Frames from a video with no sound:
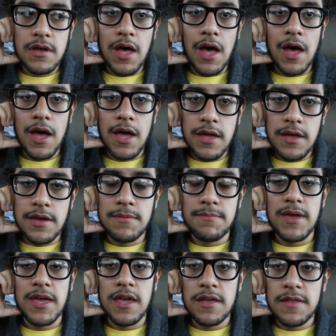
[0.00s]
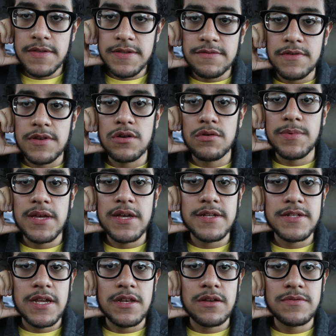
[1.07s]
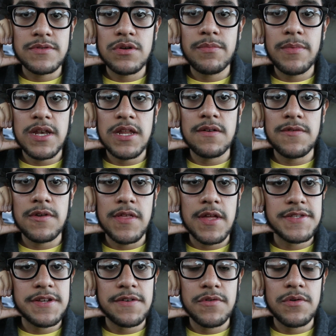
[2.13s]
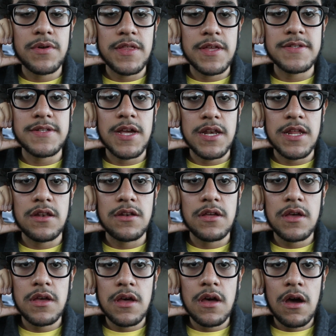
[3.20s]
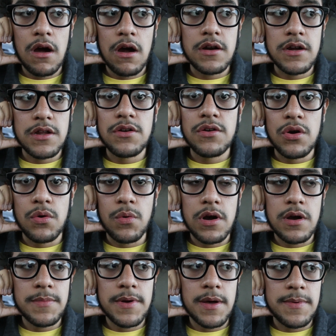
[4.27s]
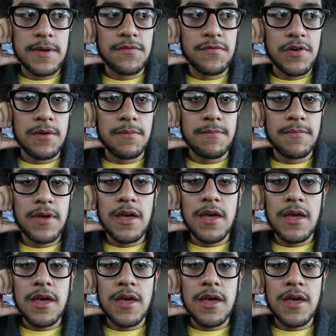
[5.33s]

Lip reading: I am making this video because I know so many of you that suffer with anxiety are going to know where I'm coming from.